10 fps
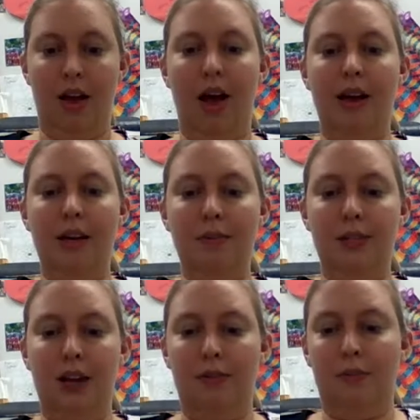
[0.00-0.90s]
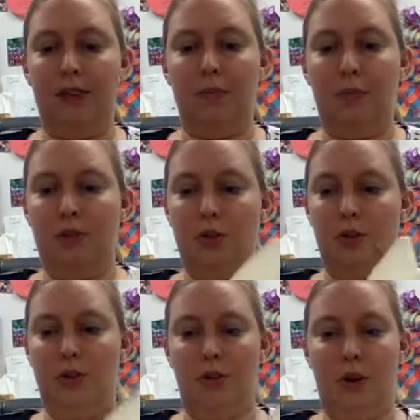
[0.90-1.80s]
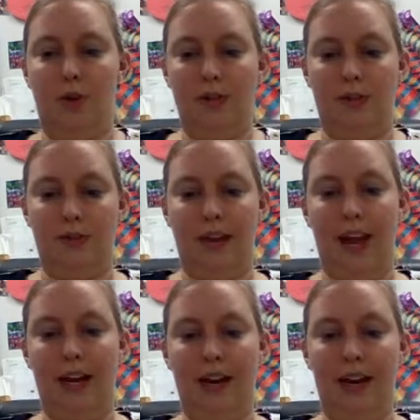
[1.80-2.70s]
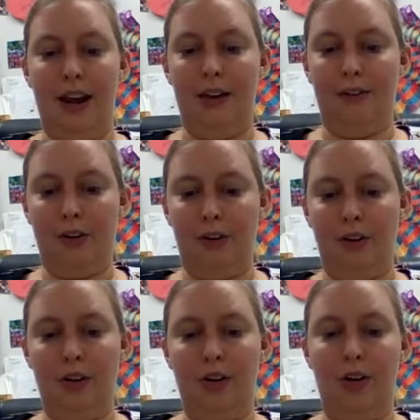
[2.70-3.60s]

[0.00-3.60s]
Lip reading: hugging himself and limping to and fro as if he had never